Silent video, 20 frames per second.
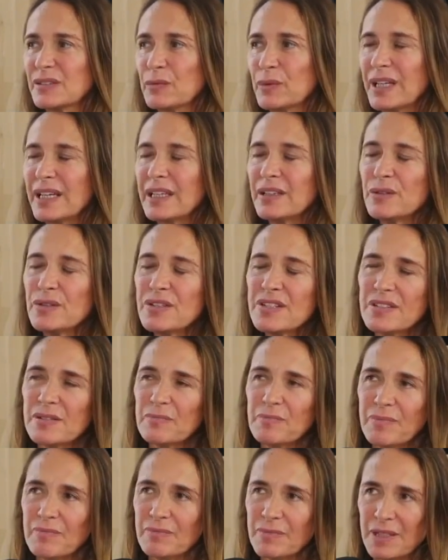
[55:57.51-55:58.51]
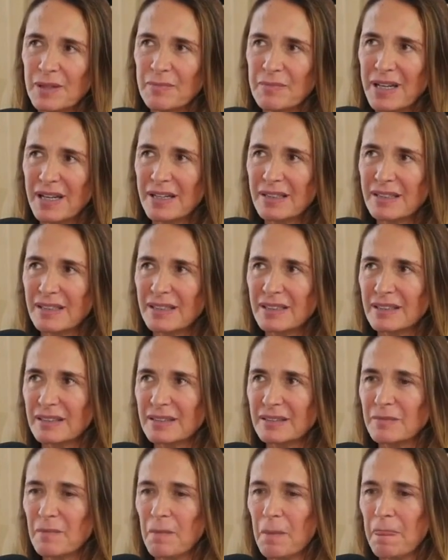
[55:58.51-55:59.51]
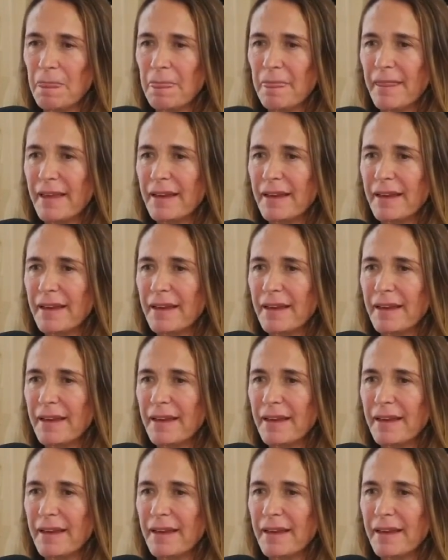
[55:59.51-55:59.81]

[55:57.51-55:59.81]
when I used to come back here,